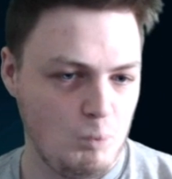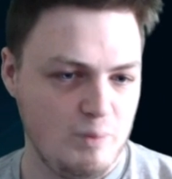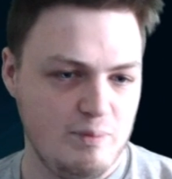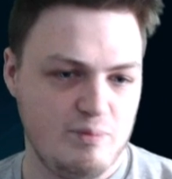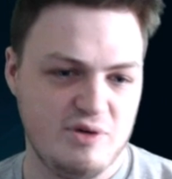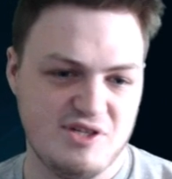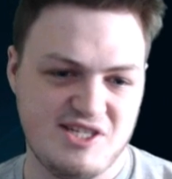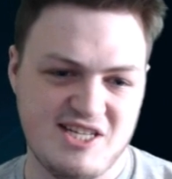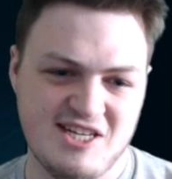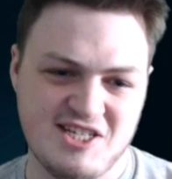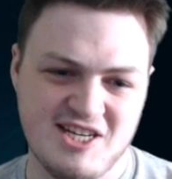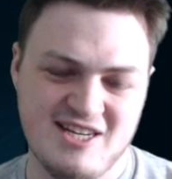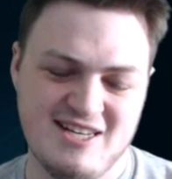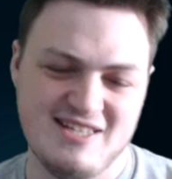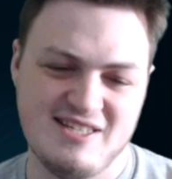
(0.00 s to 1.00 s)

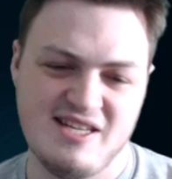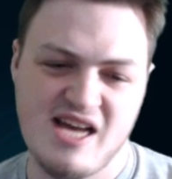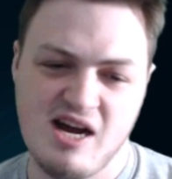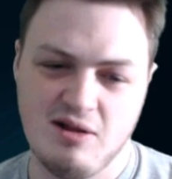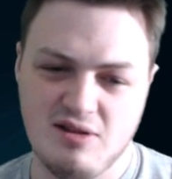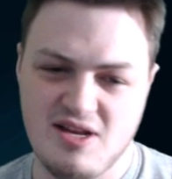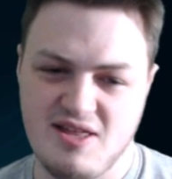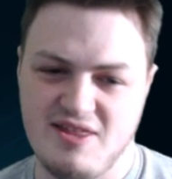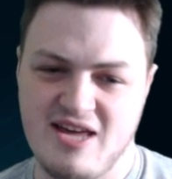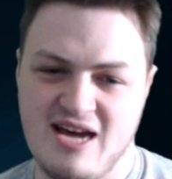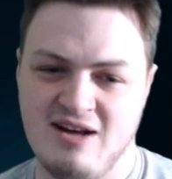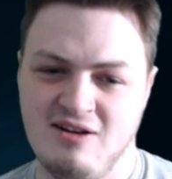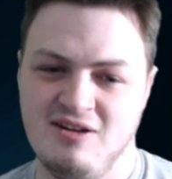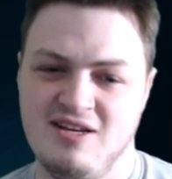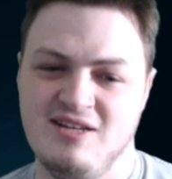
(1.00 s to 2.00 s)
Precision is now
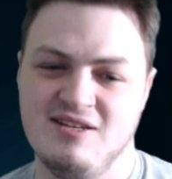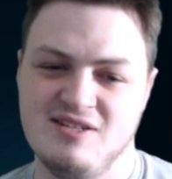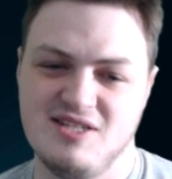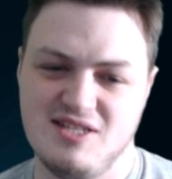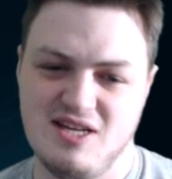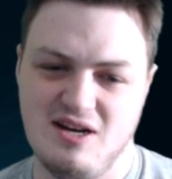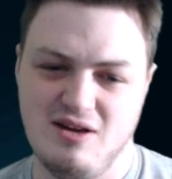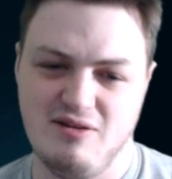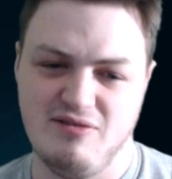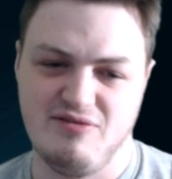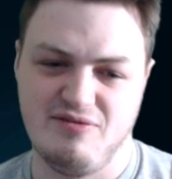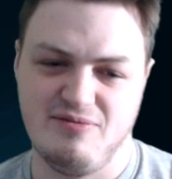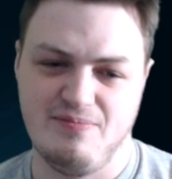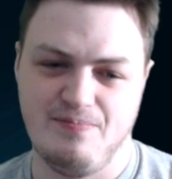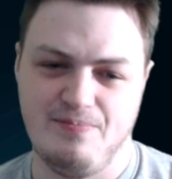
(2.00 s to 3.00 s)
lethality instead
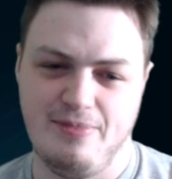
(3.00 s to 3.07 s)
of